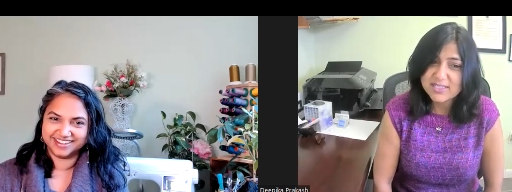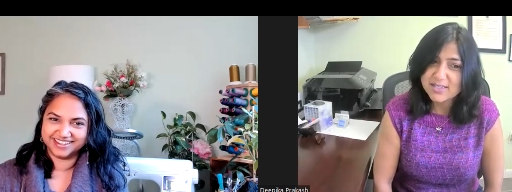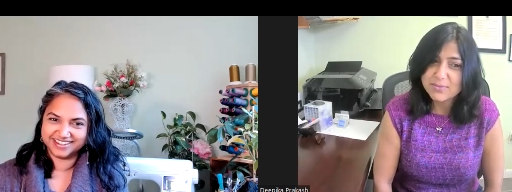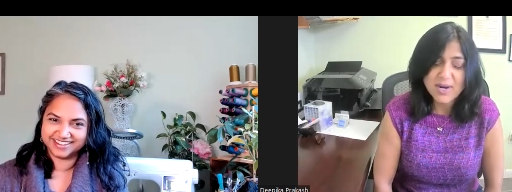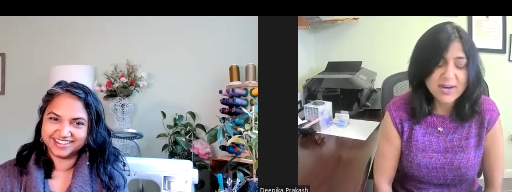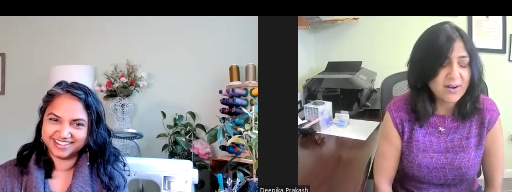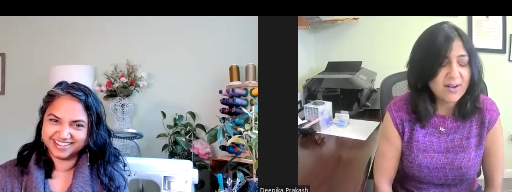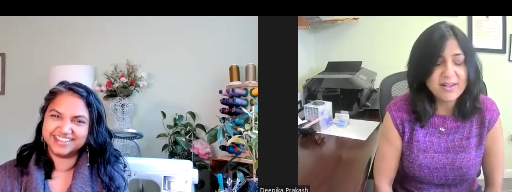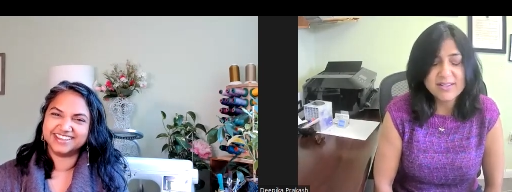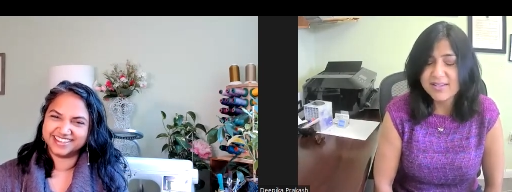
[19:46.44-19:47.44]
Speaker 1: she did wear
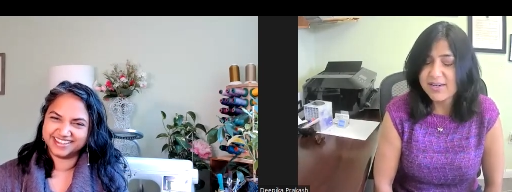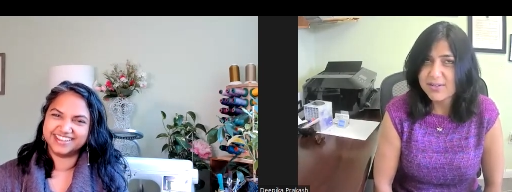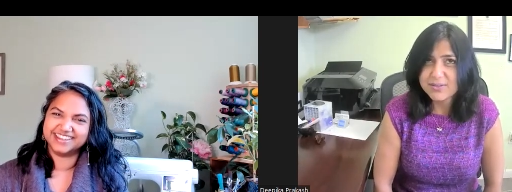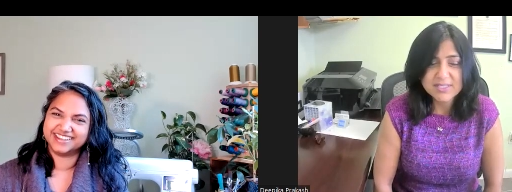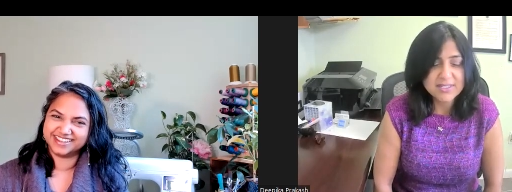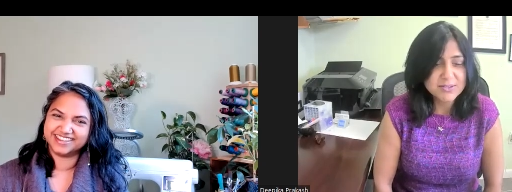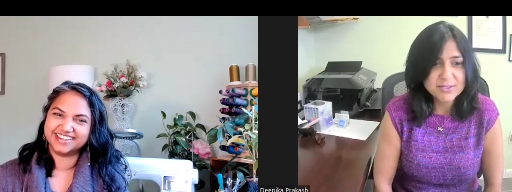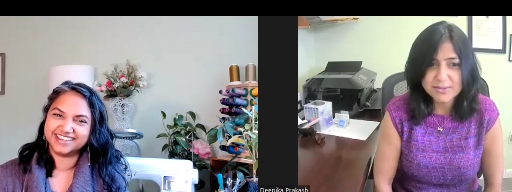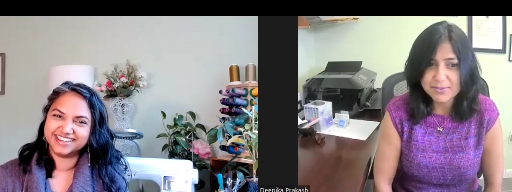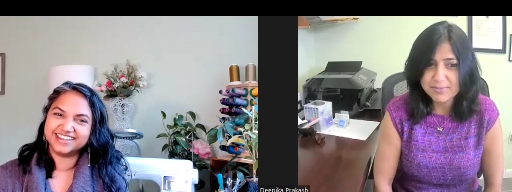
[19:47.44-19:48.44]
all the clothes I
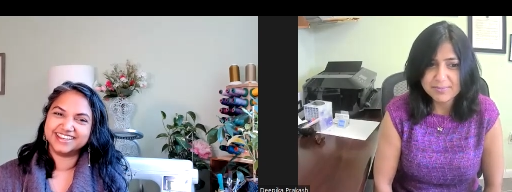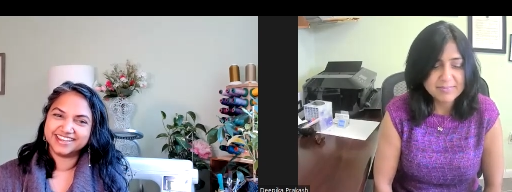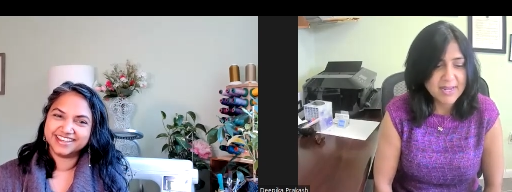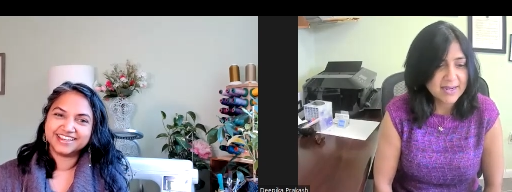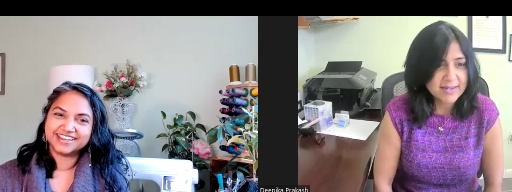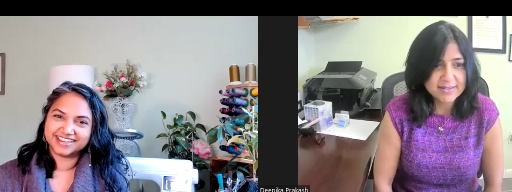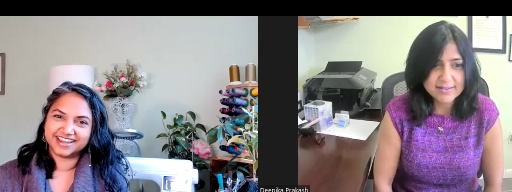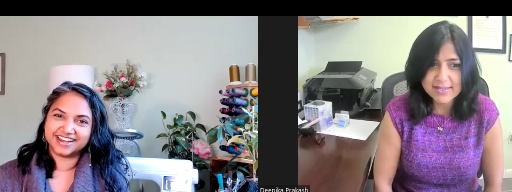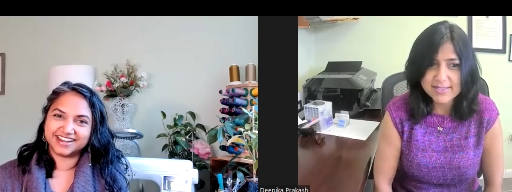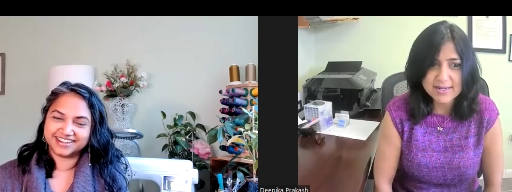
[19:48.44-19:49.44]
used to make
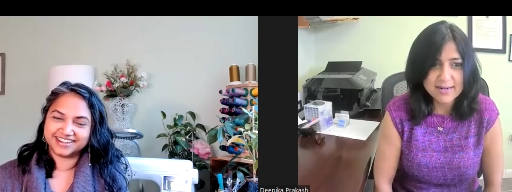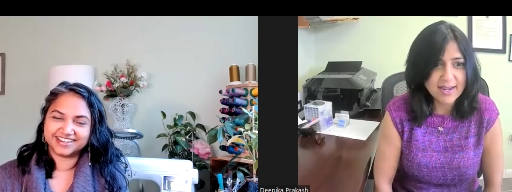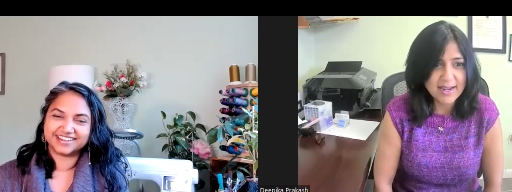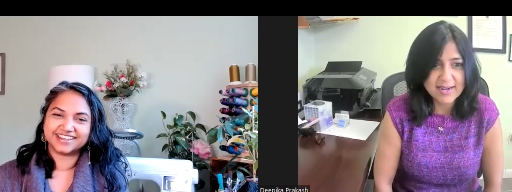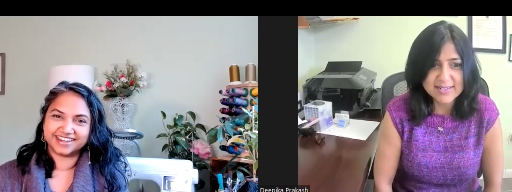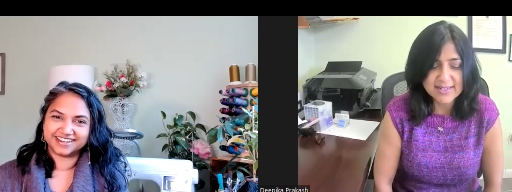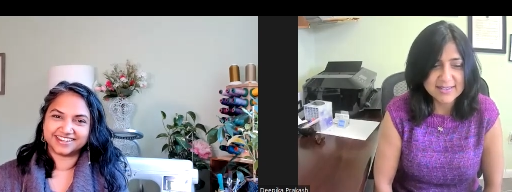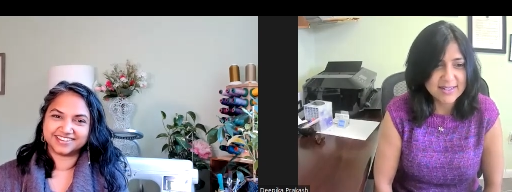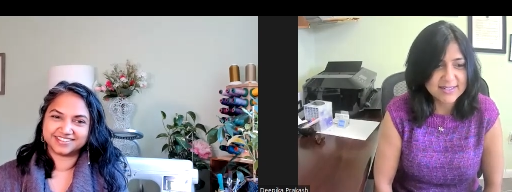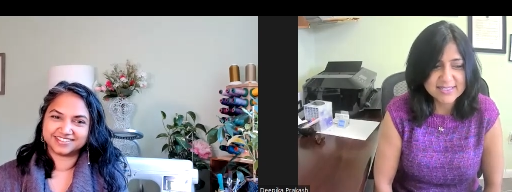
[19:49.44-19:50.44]
yeah, until yeah. eight,
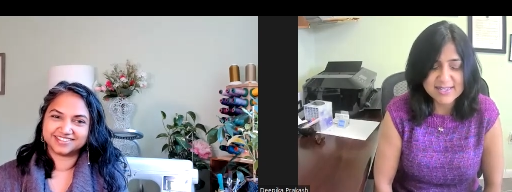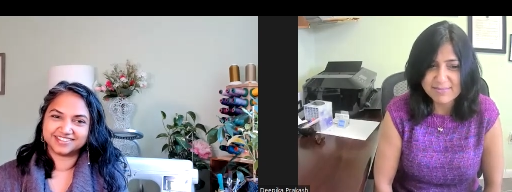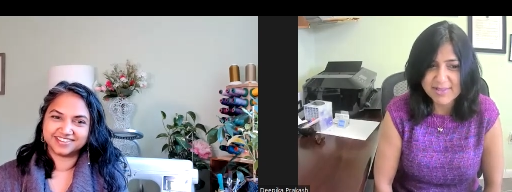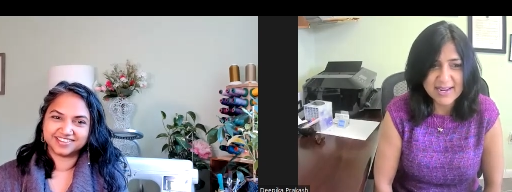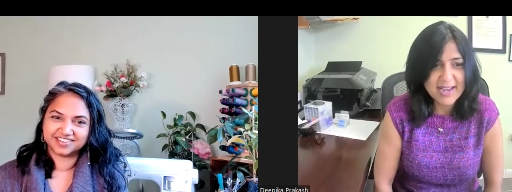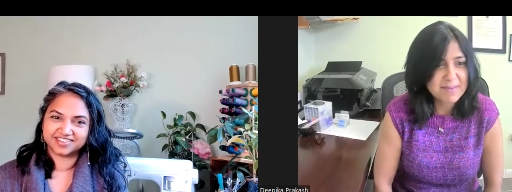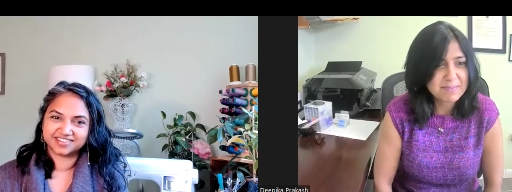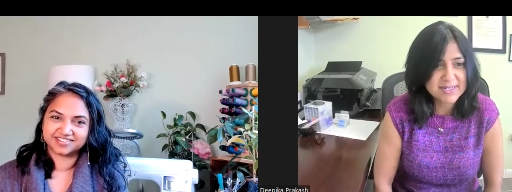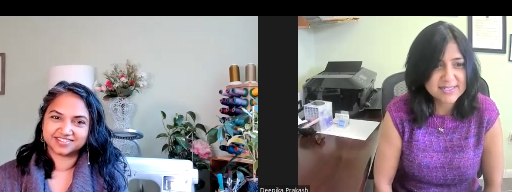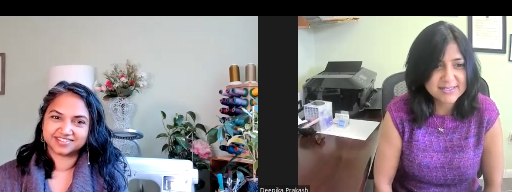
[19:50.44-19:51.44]
and then something
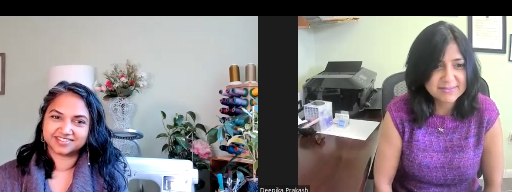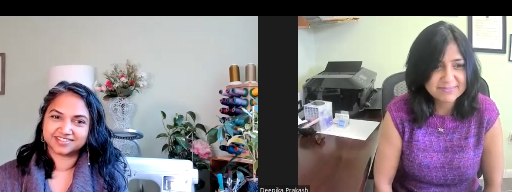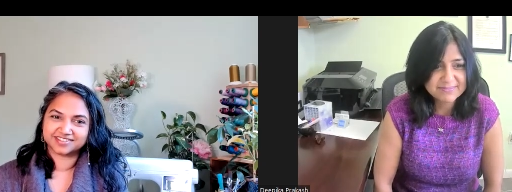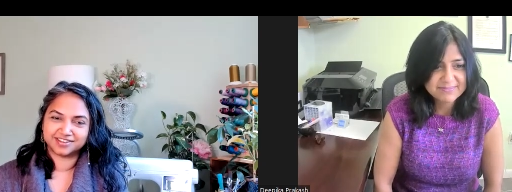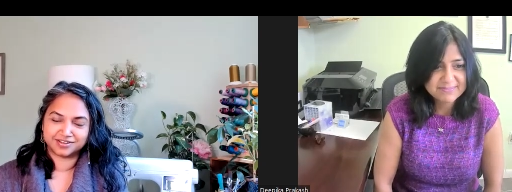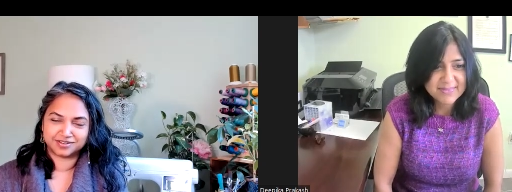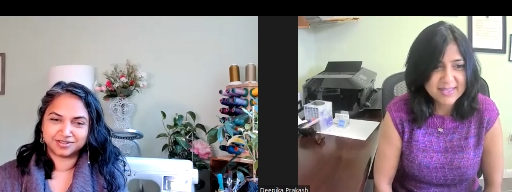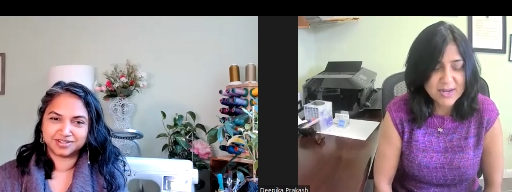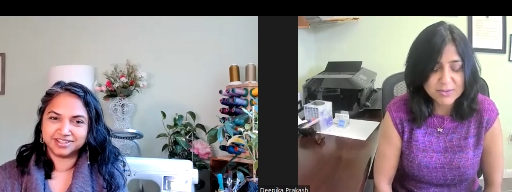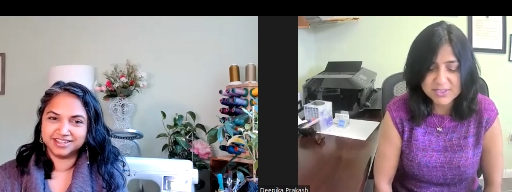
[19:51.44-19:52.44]
happened.
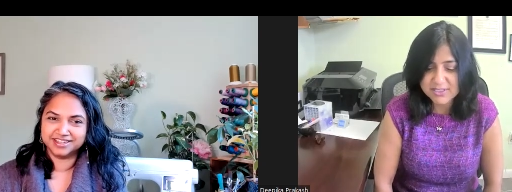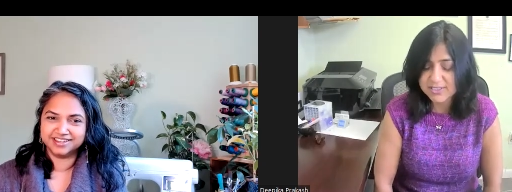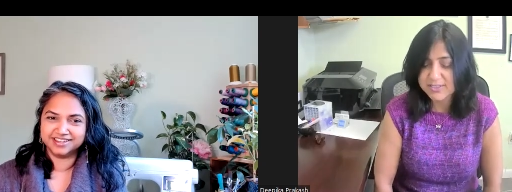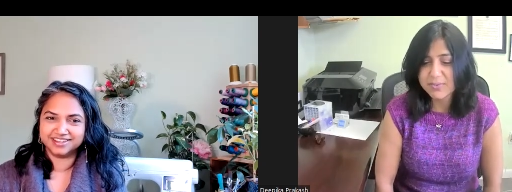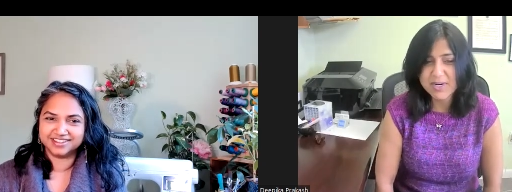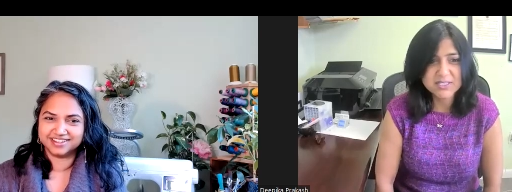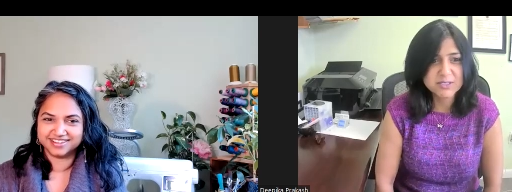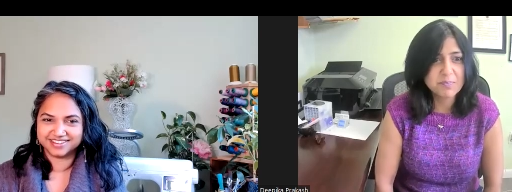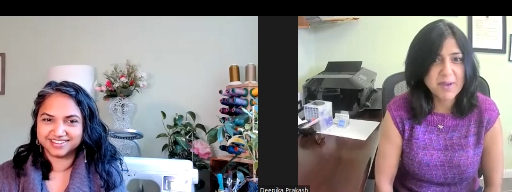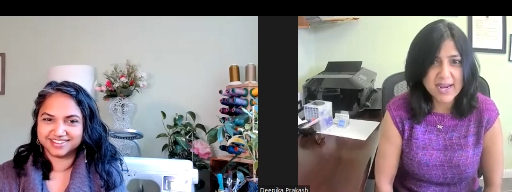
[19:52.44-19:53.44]
Oh. Now she just
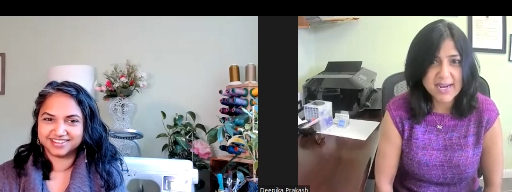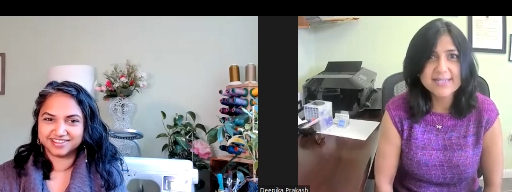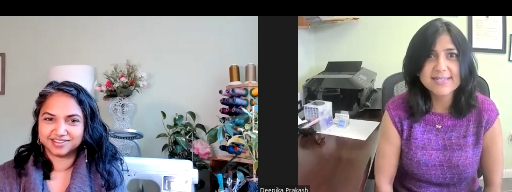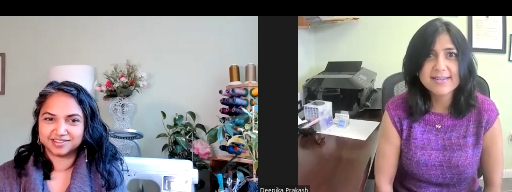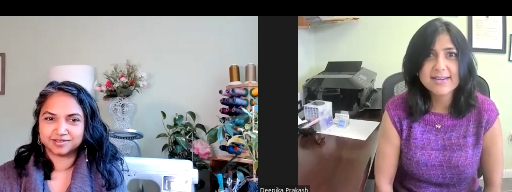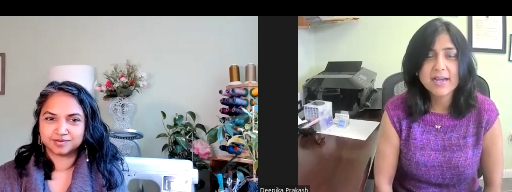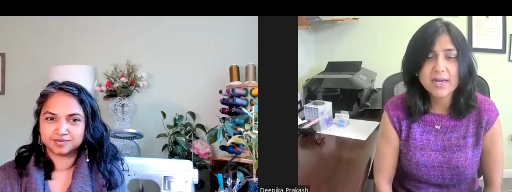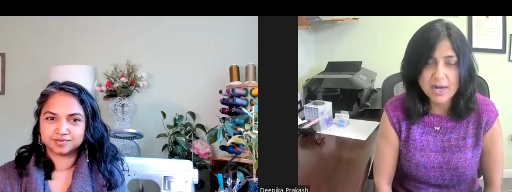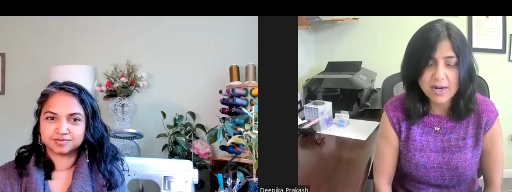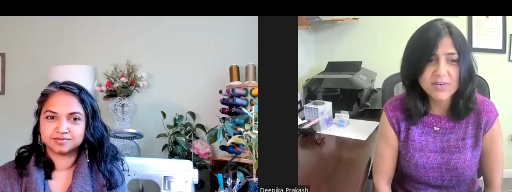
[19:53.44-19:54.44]
wears paint
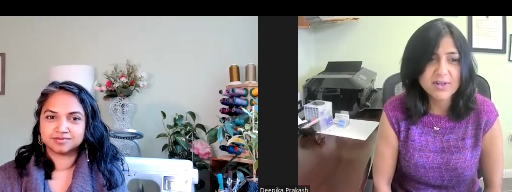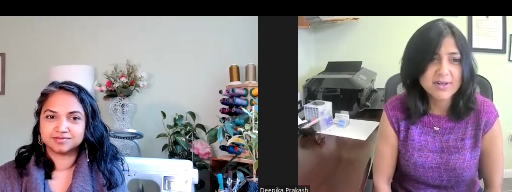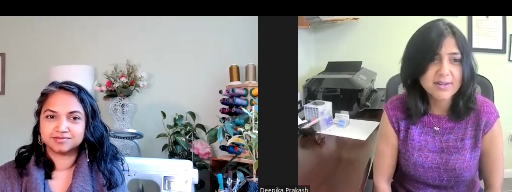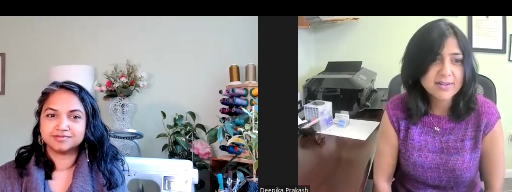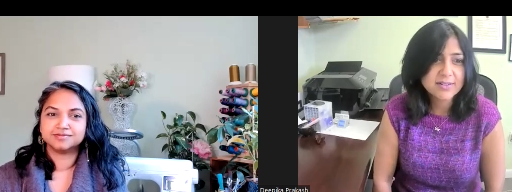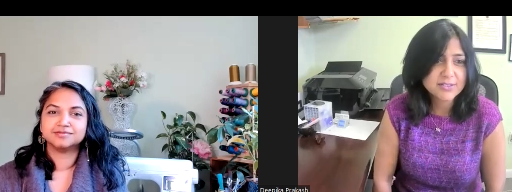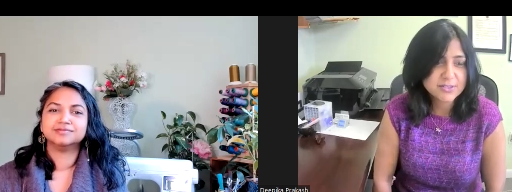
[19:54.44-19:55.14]
covered